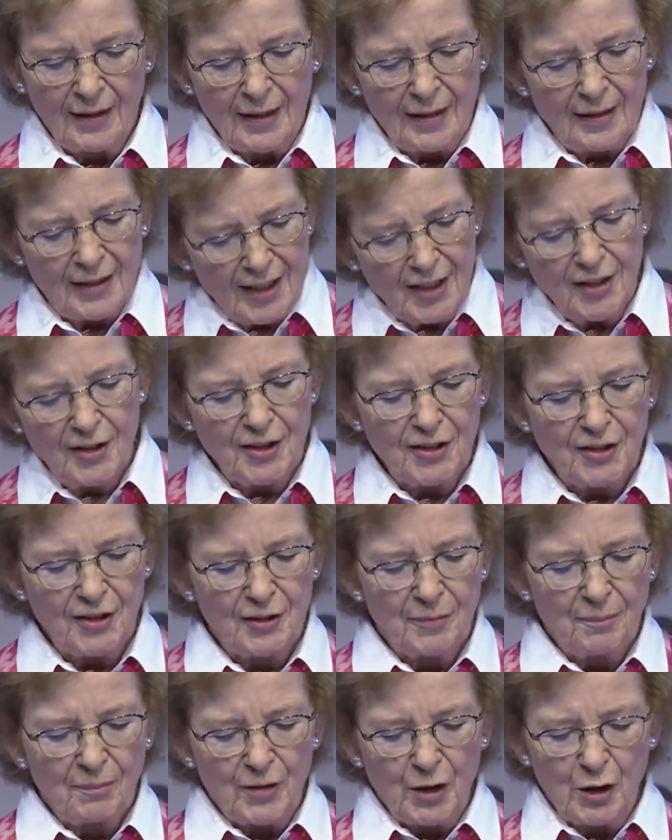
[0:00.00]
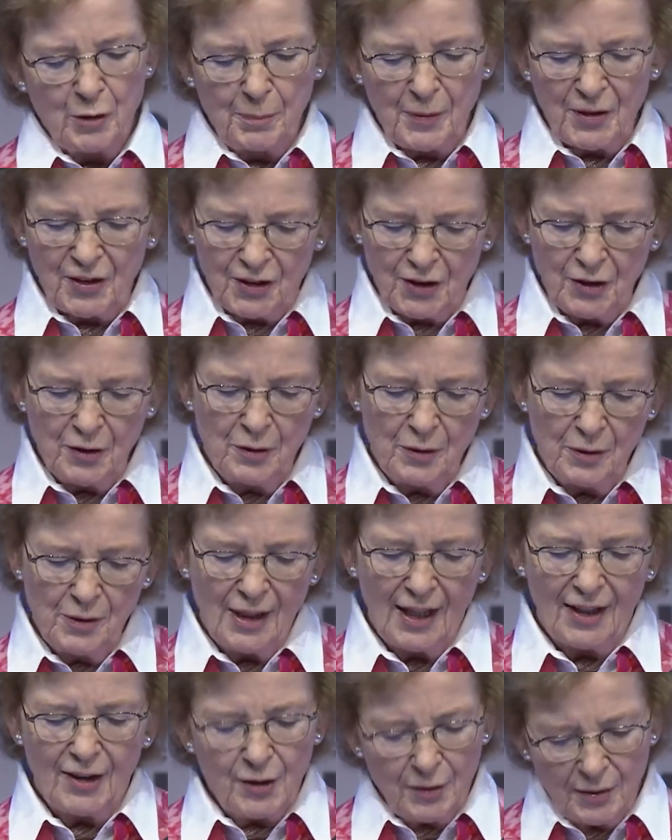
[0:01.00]
Leaders who pursue
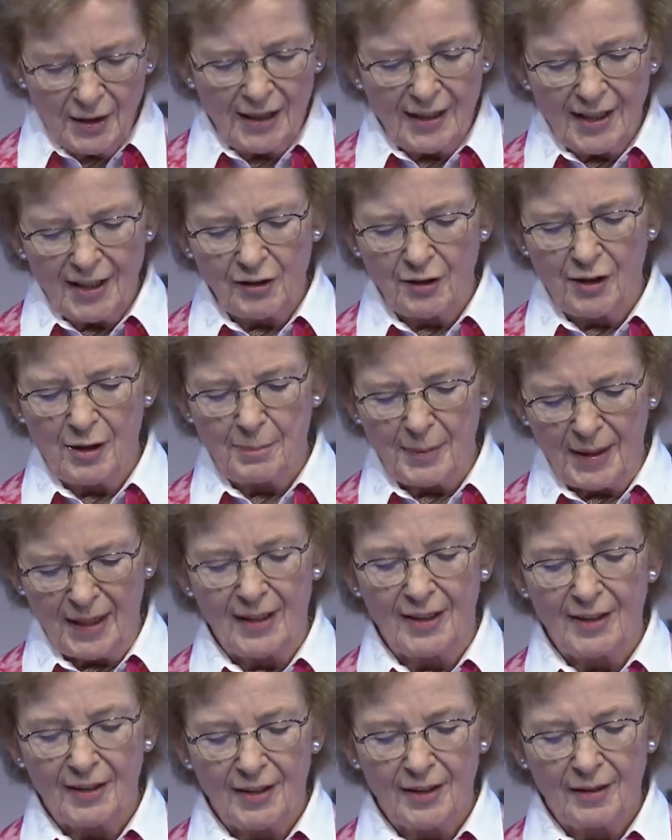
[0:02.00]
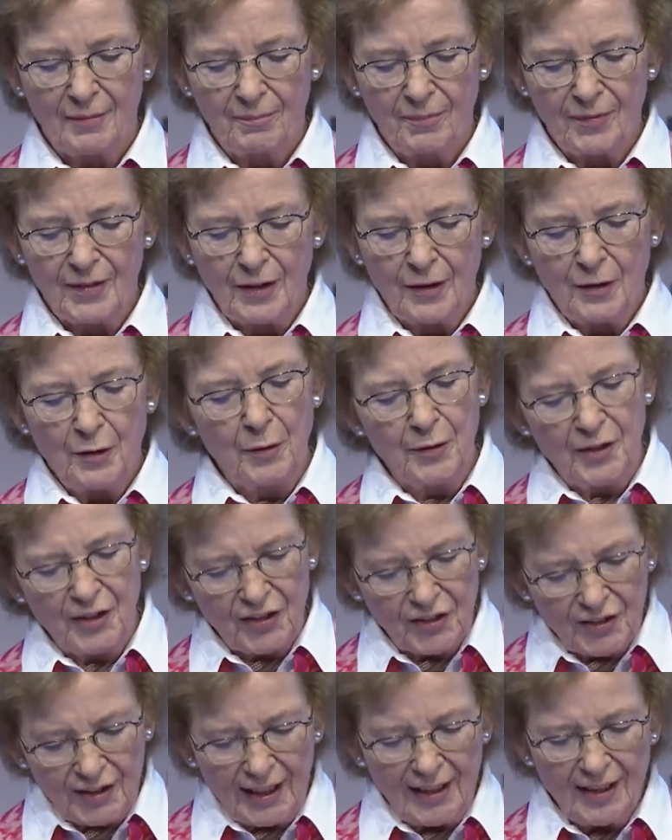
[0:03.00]
a unilateral path, who
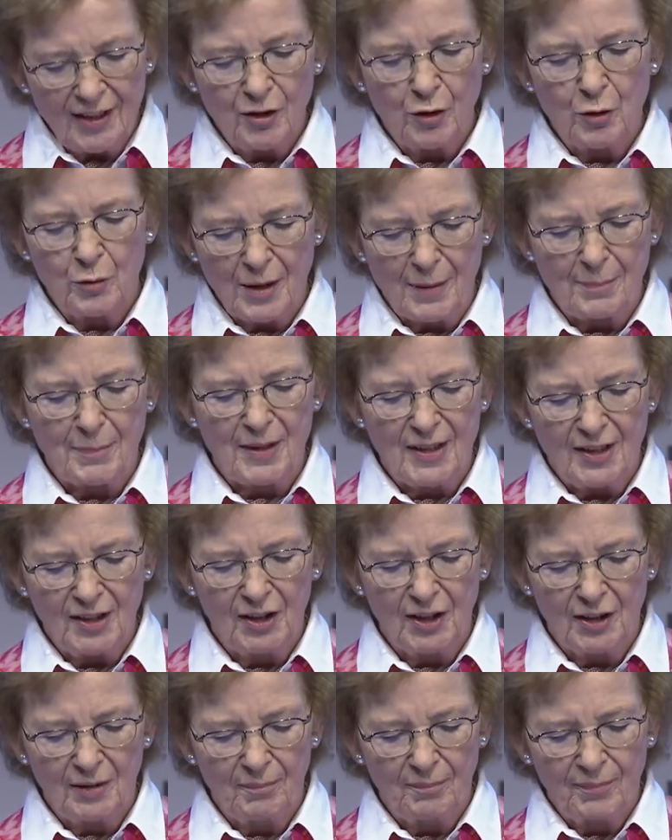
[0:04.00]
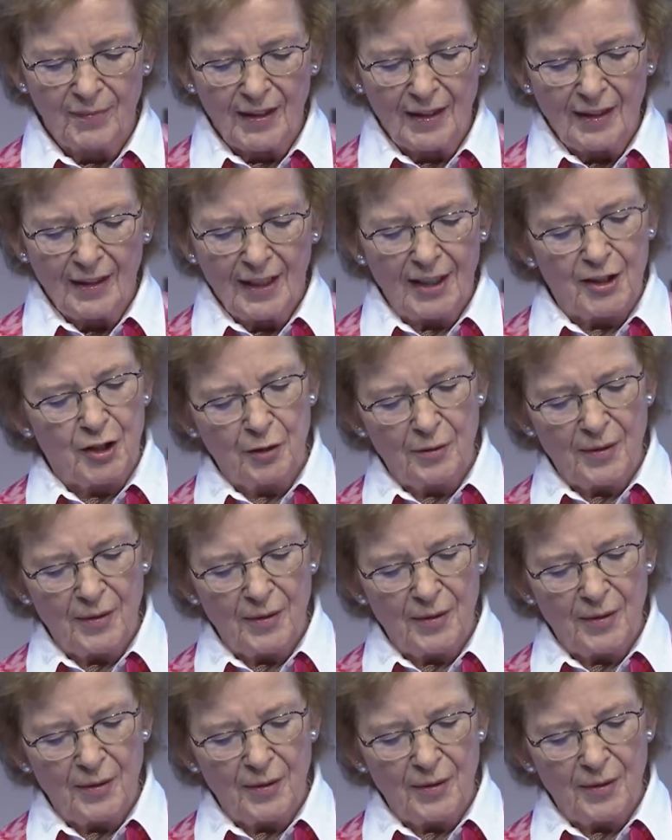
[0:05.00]
disdain cooperation, and who